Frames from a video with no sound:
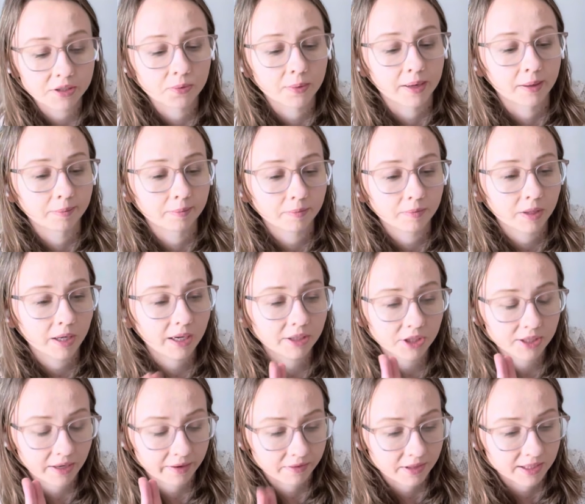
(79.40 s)
well. I
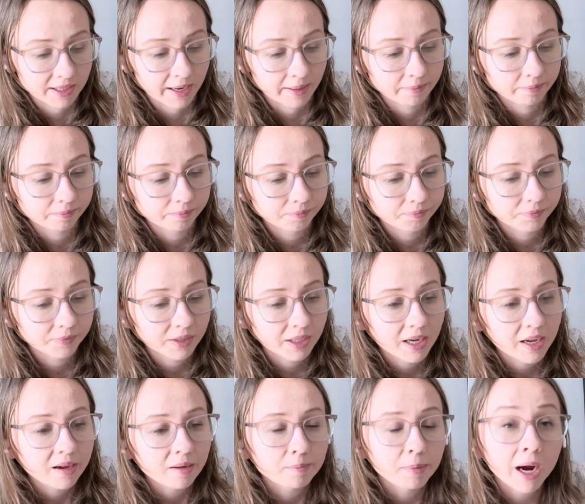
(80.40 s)
just have to say,
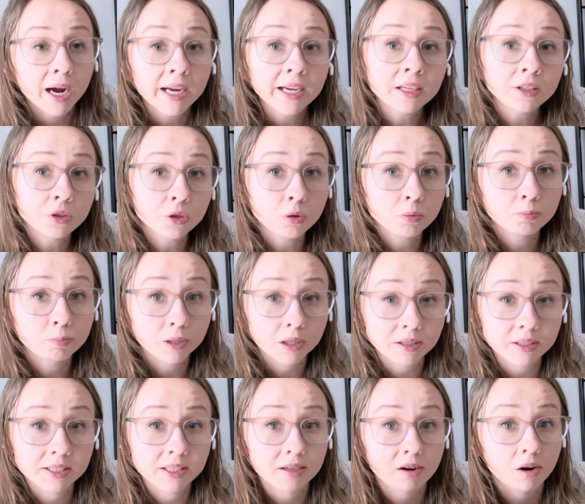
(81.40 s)
buying new
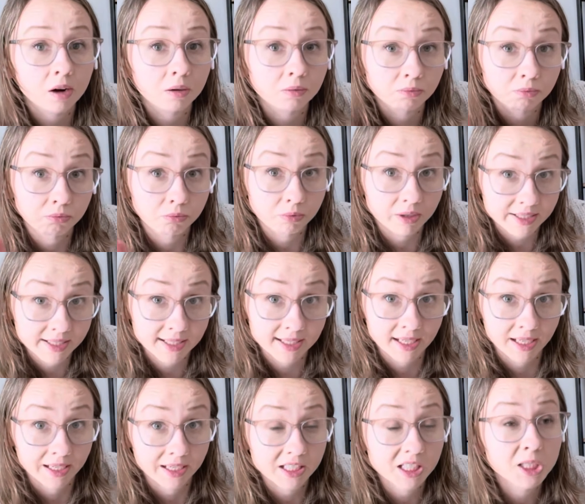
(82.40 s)
books are
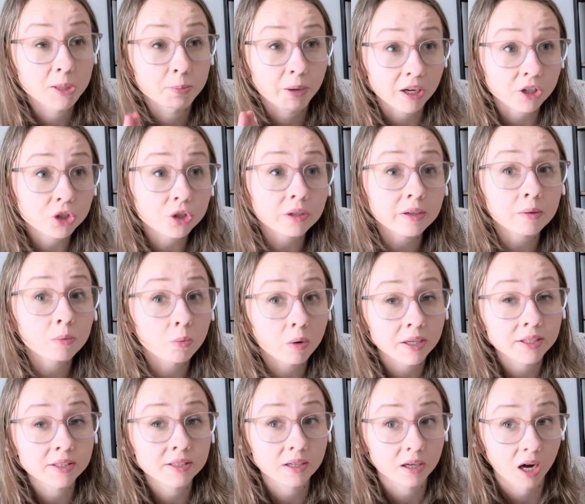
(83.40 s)
risky, especially
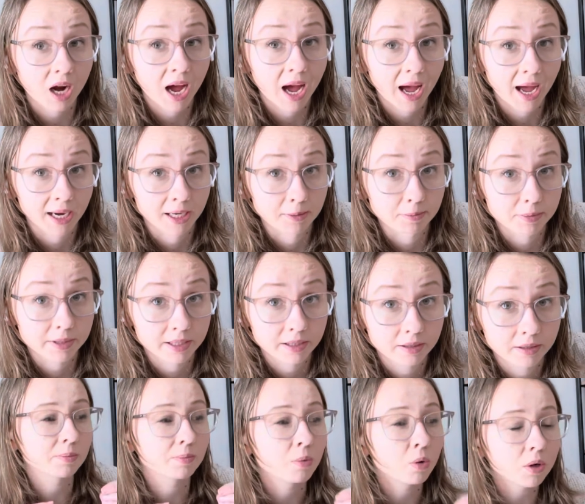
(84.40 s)
ones that are hyped.
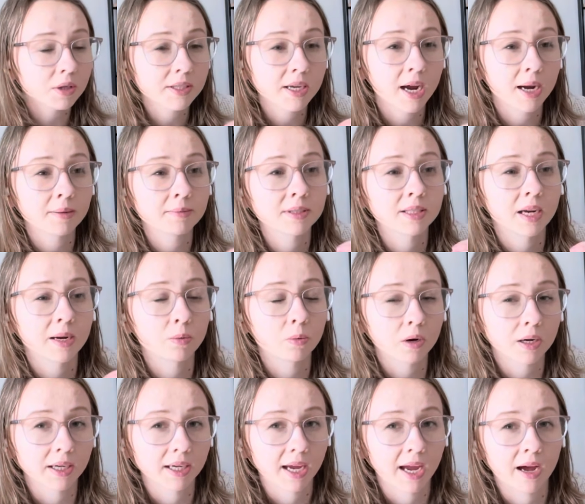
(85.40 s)
More times than I
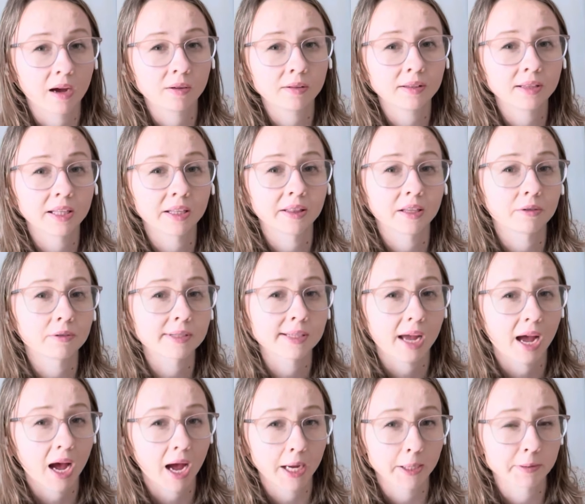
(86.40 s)
want to count that there was a
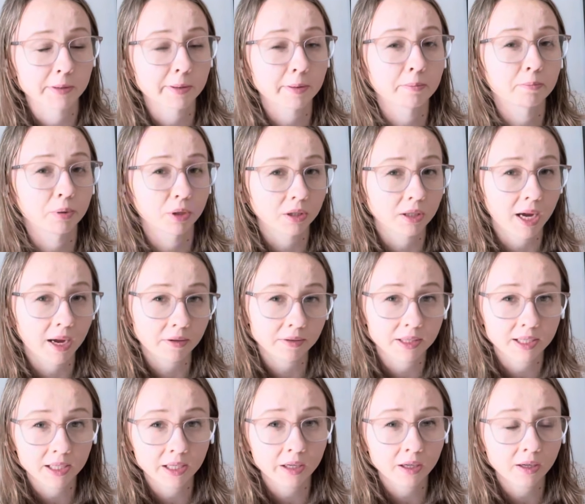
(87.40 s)
hyped book out
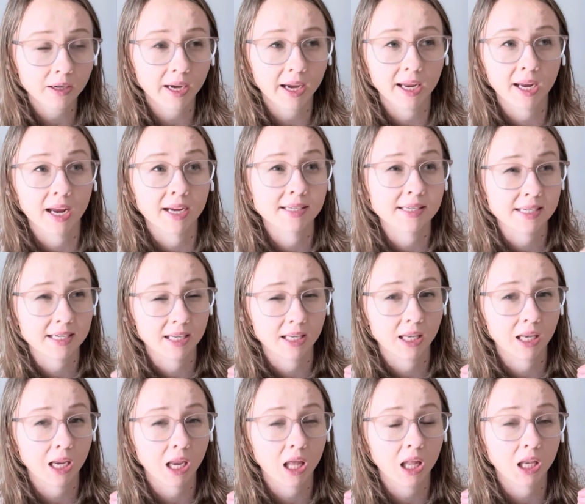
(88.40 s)
there and I
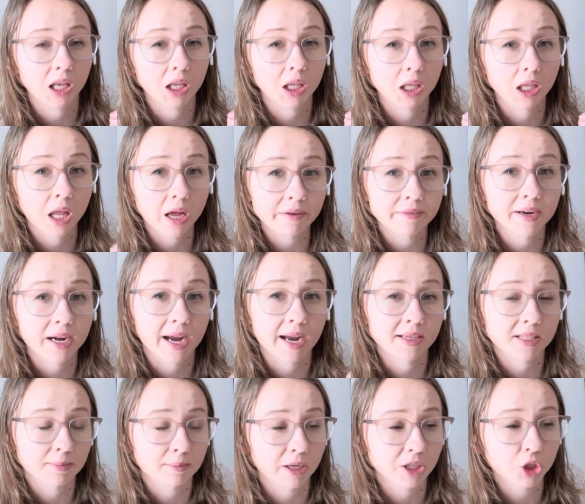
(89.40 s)
didn't love it
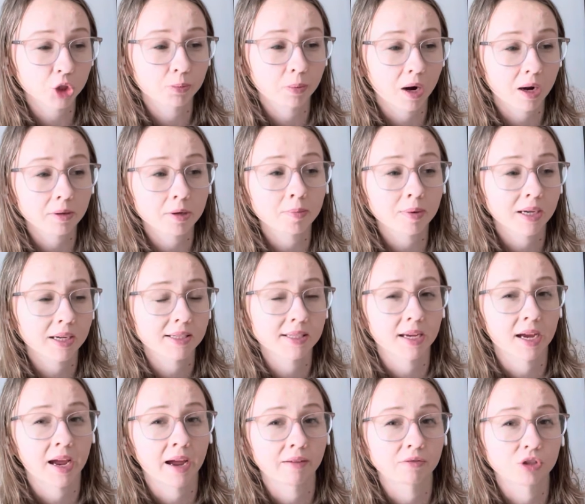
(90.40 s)
as much, probably because I
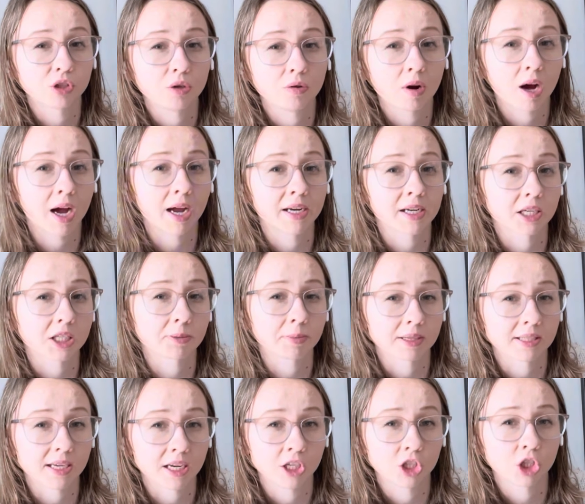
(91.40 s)
have too high
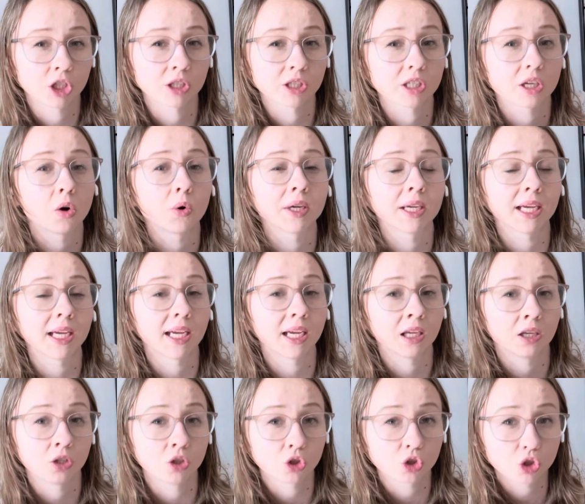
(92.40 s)
expectations going
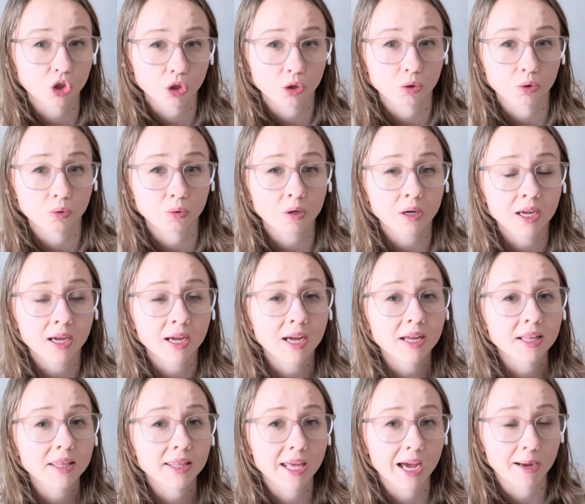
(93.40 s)
into
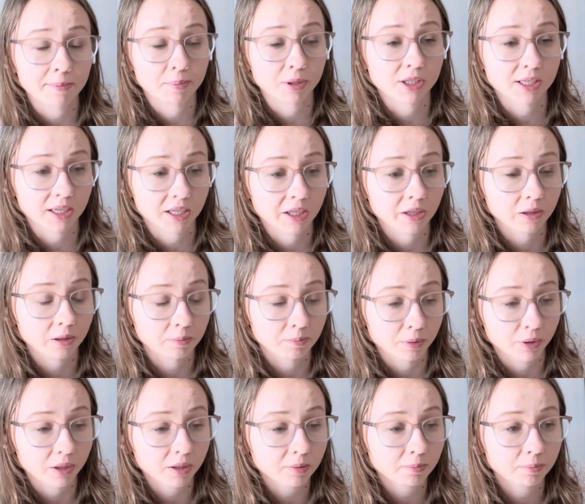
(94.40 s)
that particular
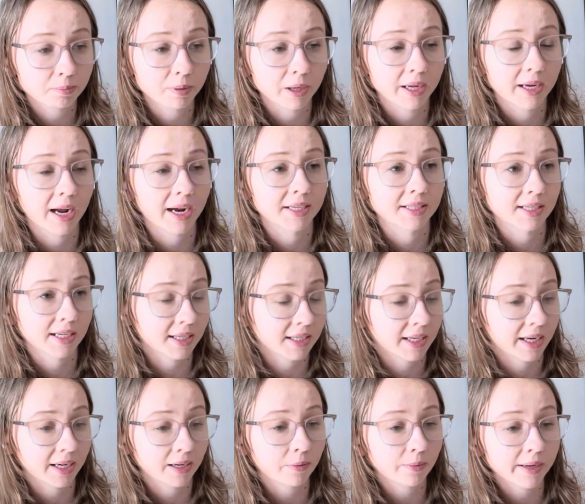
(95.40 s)
book, but I did it
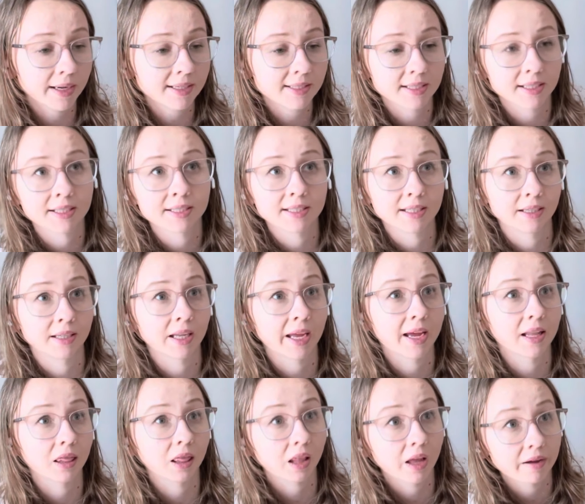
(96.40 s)
anyways and I didn't
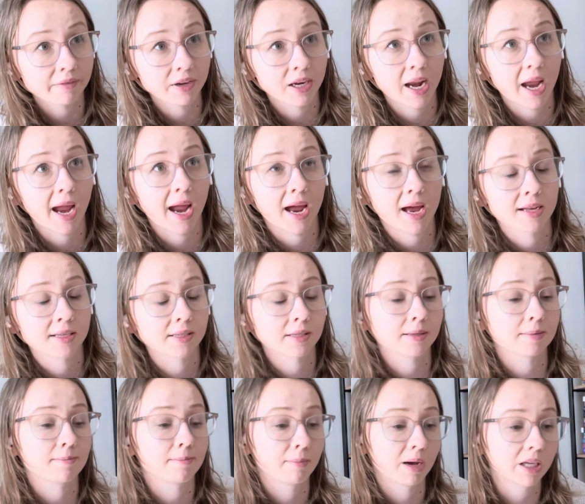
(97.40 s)
love it as
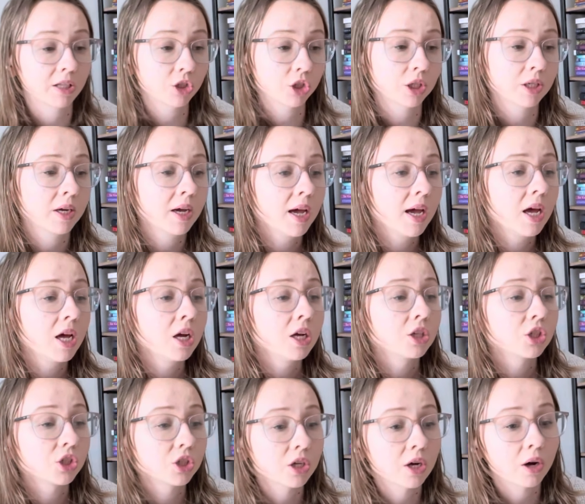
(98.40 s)
much.
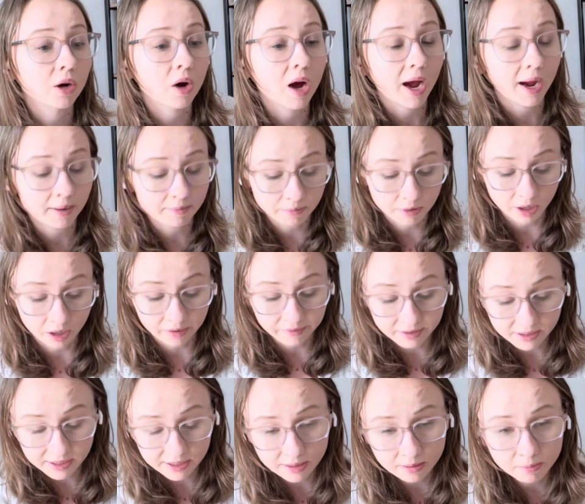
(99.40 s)
So I'm
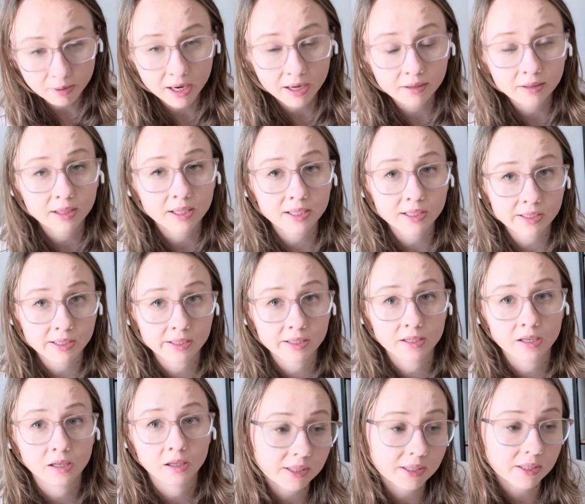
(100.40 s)
nervous about this
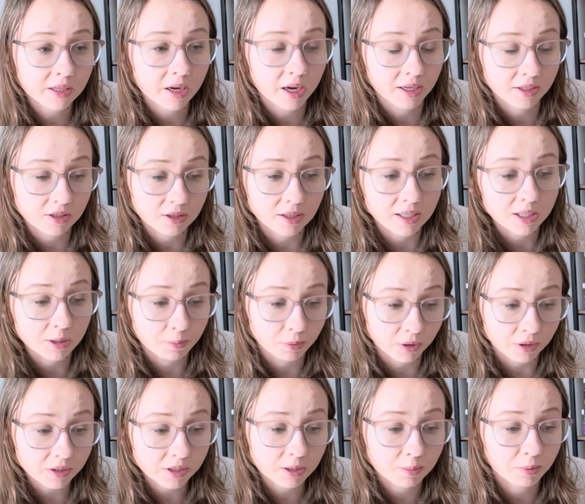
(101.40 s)
into these
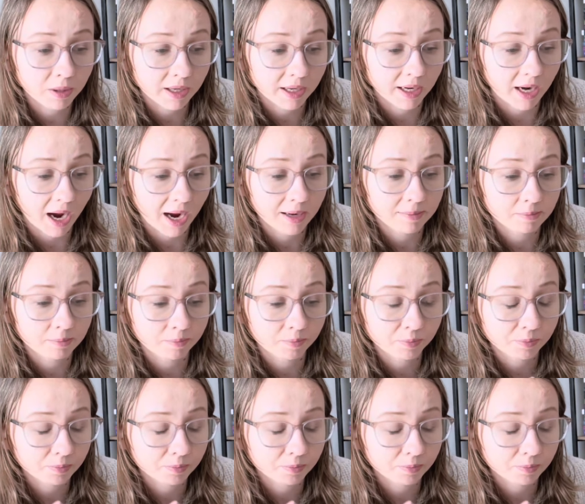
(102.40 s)
books, but I'm